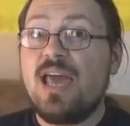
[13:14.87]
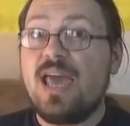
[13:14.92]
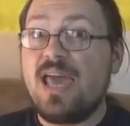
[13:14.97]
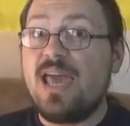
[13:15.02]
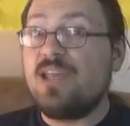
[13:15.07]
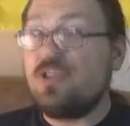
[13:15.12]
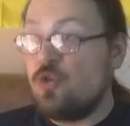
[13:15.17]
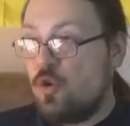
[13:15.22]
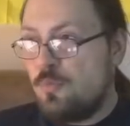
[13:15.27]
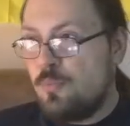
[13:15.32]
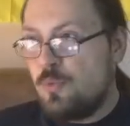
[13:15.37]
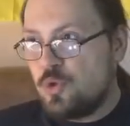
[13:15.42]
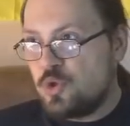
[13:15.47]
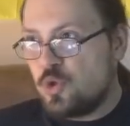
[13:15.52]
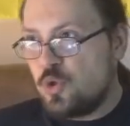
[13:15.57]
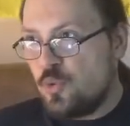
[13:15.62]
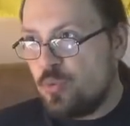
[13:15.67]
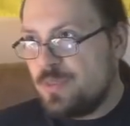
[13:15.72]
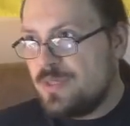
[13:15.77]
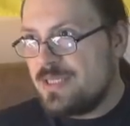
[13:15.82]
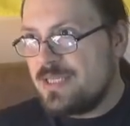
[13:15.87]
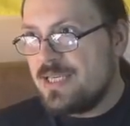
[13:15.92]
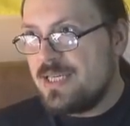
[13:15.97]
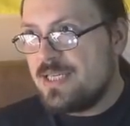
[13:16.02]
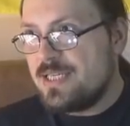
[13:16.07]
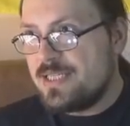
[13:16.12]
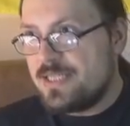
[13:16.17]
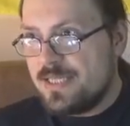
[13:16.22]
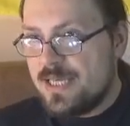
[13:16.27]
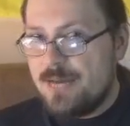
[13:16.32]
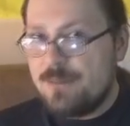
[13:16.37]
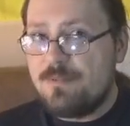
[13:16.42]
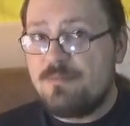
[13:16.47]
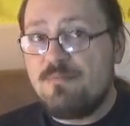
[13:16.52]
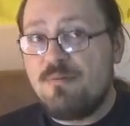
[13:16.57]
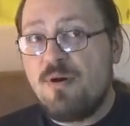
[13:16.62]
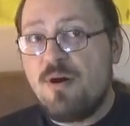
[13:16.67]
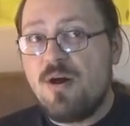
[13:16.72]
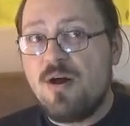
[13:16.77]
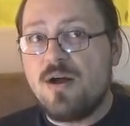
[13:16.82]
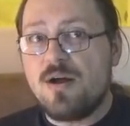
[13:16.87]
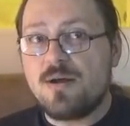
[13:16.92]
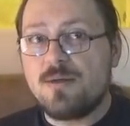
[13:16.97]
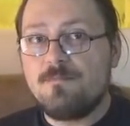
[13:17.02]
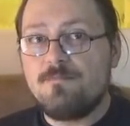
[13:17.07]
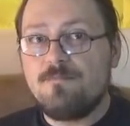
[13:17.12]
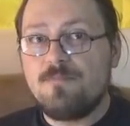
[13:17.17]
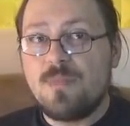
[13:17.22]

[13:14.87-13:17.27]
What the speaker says: and almost always subpar.